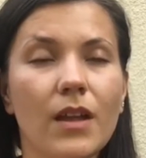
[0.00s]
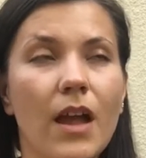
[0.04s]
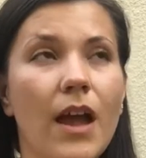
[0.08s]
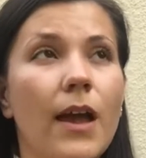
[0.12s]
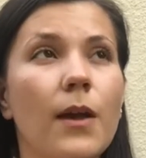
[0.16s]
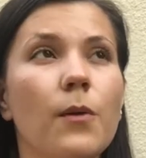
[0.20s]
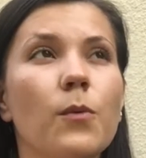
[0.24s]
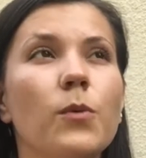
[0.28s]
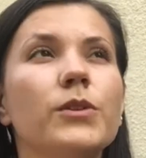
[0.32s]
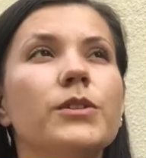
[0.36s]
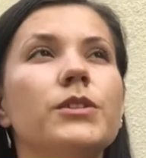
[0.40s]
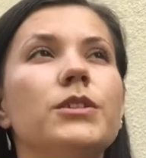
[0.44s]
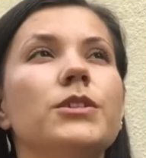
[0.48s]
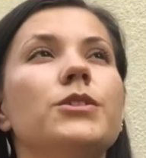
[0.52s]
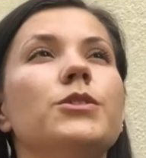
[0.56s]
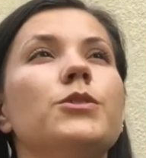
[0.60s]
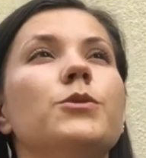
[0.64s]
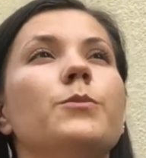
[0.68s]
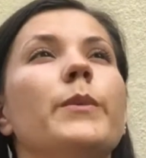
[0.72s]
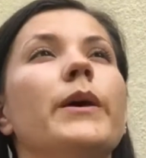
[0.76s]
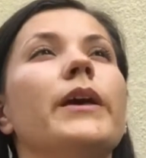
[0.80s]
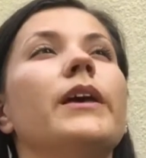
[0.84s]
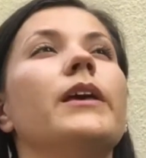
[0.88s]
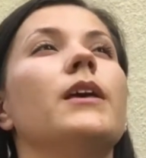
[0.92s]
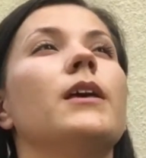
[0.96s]
I wanted to
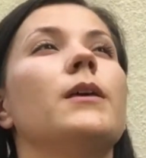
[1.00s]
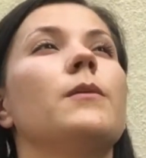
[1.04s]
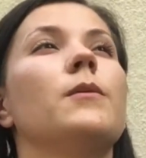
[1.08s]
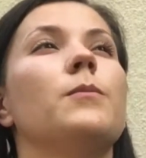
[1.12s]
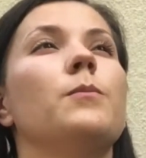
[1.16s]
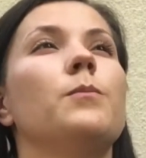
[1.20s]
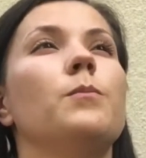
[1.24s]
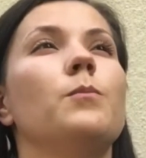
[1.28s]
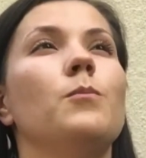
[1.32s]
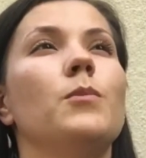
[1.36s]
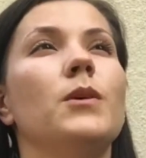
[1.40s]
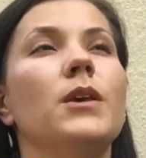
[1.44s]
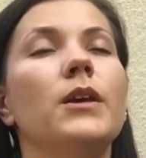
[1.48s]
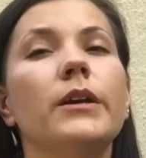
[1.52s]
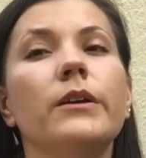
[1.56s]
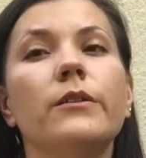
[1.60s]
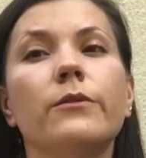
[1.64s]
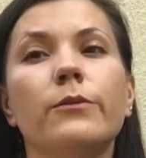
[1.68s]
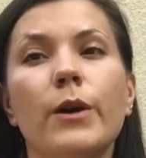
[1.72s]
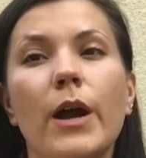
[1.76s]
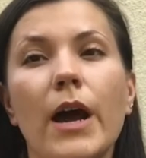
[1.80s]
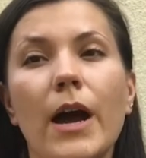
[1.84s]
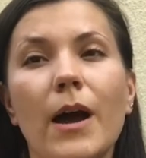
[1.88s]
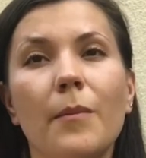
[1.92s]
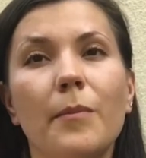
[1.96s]
make a big
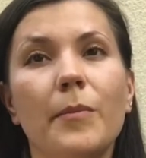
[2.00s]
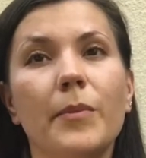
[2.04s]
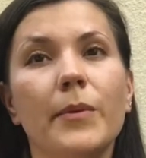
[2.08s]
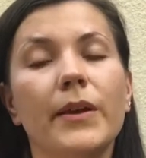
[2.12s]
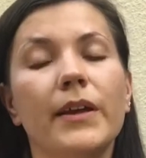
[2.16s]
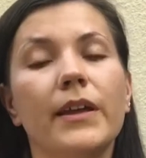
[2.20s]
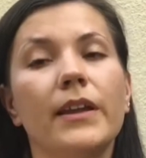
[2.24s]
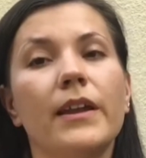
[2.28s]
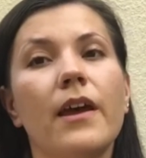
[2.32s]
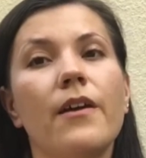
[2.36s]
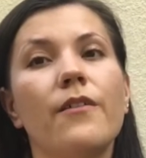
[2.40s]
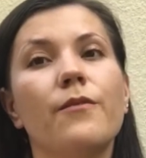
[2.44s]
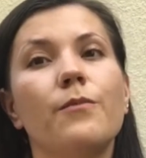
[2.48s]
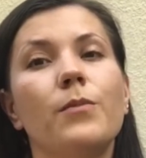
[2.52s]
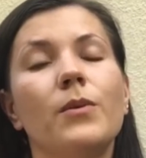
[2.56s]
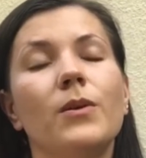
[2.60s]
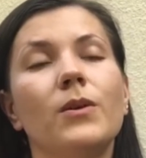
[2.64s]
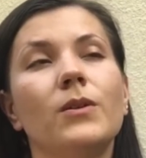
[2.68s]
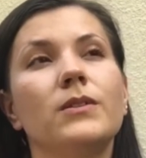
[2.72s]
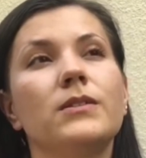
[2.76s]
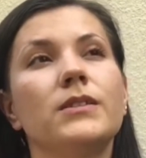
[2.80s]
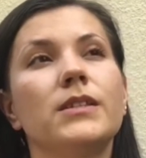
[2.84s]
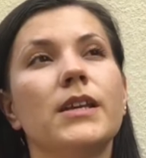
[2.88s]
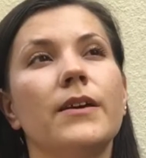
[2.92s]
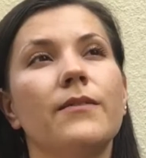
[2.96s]
wrap, and I
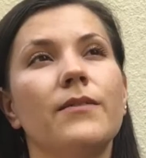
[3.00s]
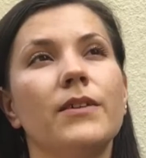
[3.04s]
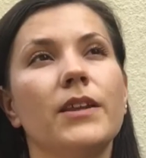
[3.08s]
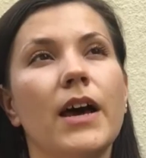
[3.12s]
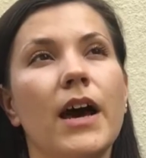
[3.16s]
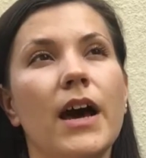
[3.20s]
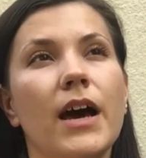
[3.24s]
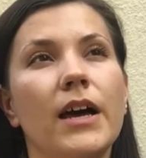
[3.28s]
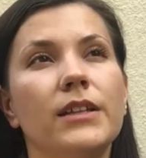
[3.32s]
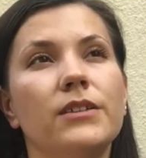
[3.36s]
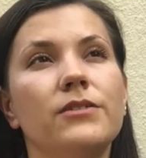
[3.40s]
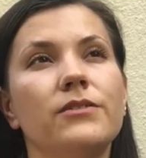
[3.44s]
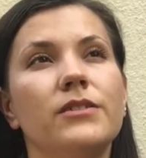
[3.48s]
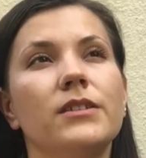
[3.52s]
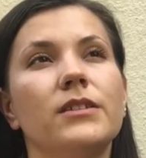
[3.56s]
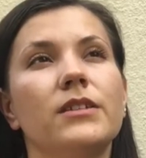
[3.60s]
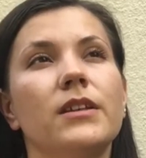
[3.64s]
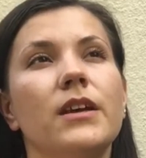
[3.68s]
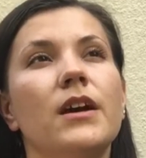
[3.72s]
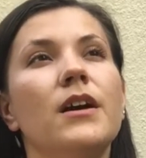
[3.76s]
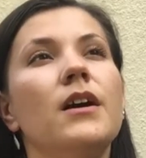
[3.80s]
bought 700